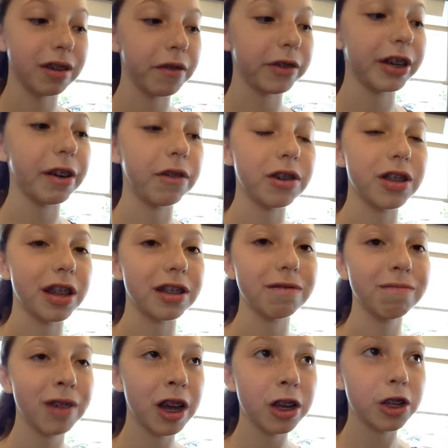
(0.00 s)
Never with
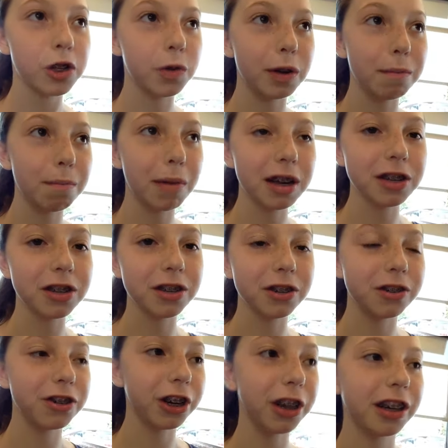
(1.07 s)
that sweet
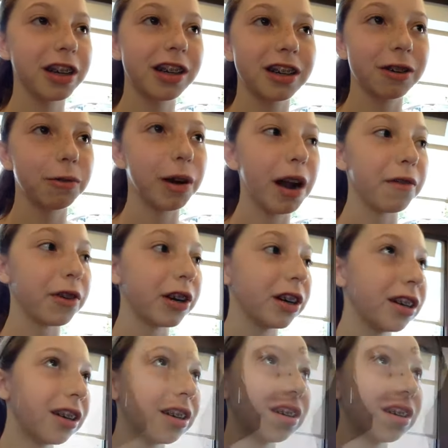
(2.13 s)
mustard junk or whatever.